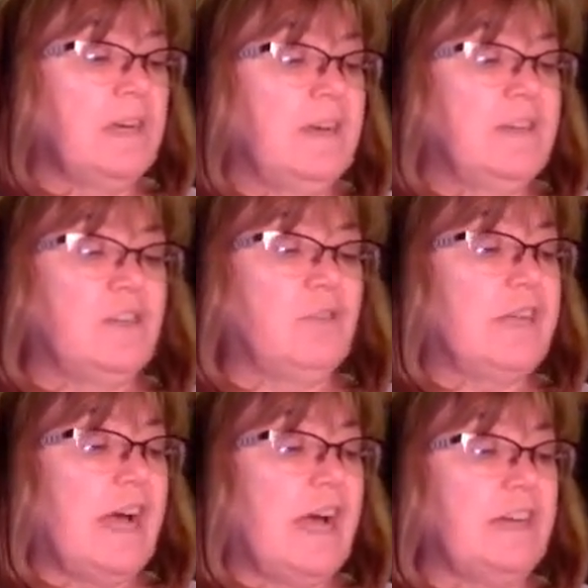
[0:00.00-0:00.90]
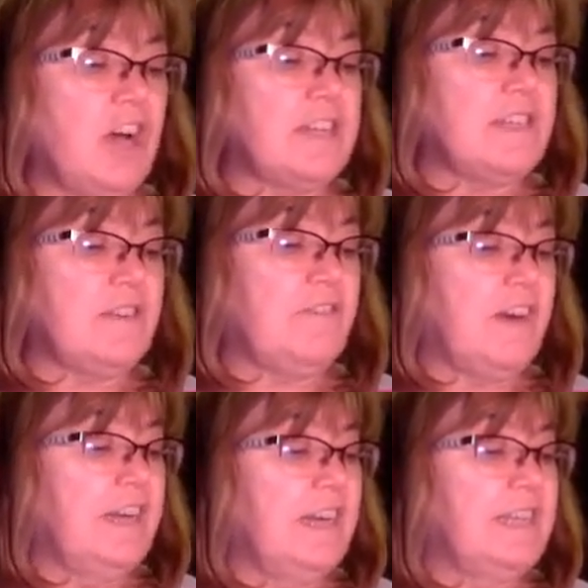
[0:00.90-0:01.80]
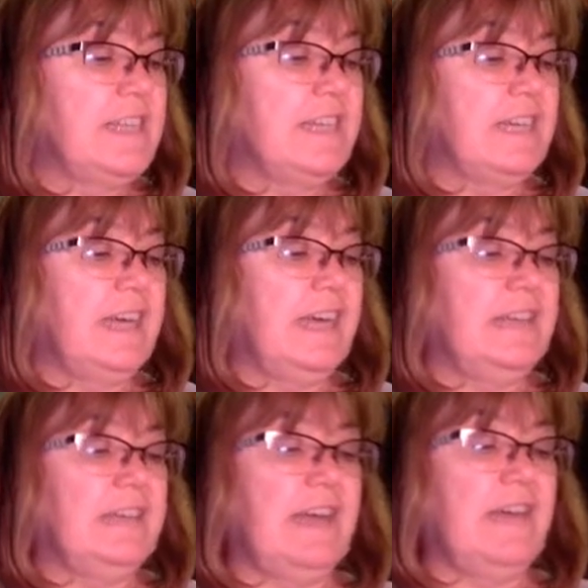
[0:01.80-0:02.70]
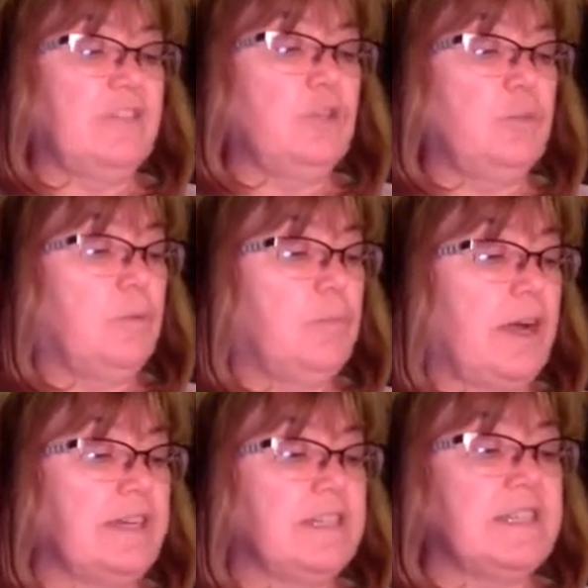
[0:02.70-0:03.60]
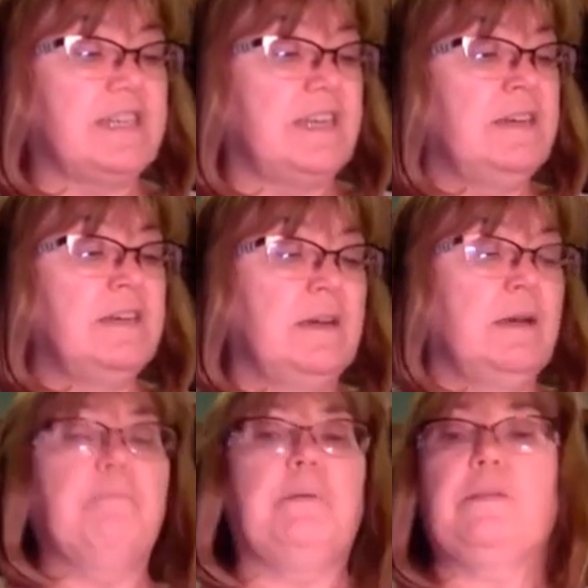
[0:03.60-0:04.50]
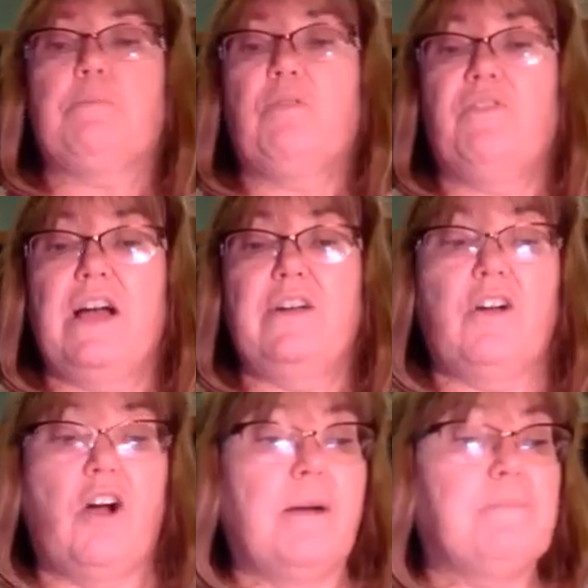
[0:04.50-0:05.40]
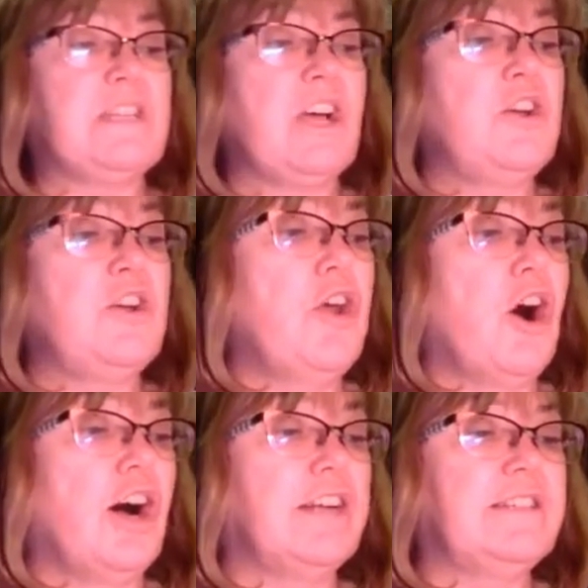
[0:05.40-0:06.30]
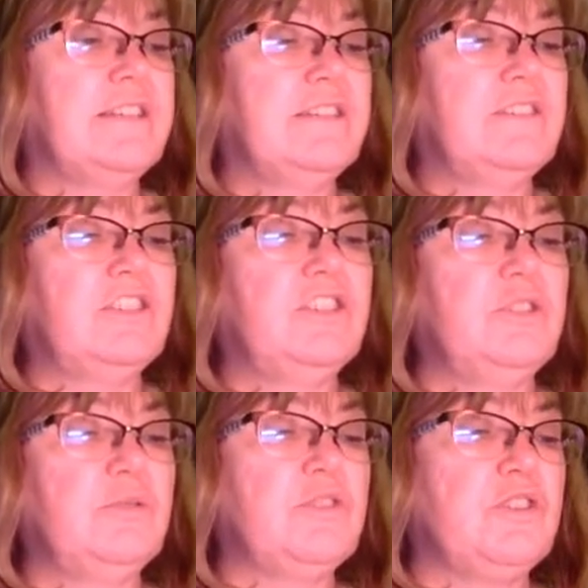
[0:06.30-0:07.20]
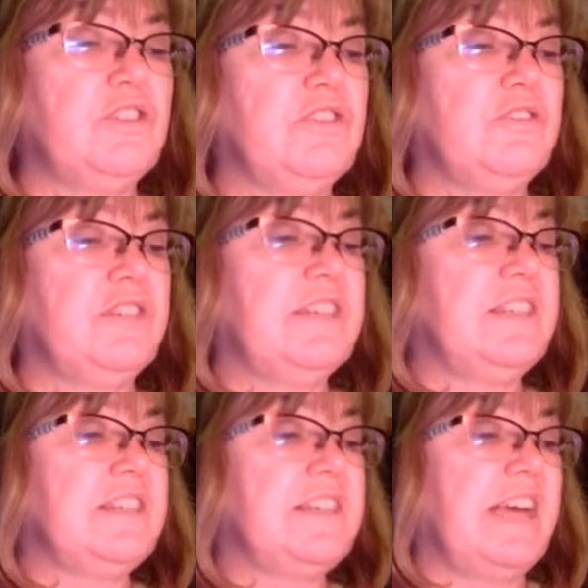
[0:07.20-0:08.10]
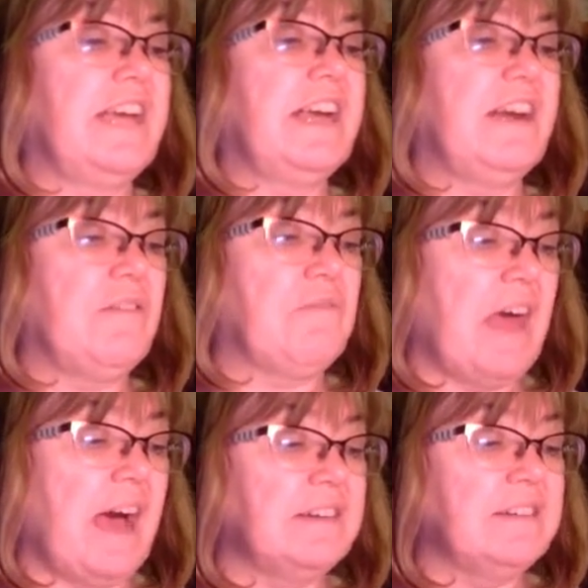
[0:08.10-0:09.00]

So diagnostic findings indicate they have a tubal pregnancy, but the provider opts not to do surgery to take care of that.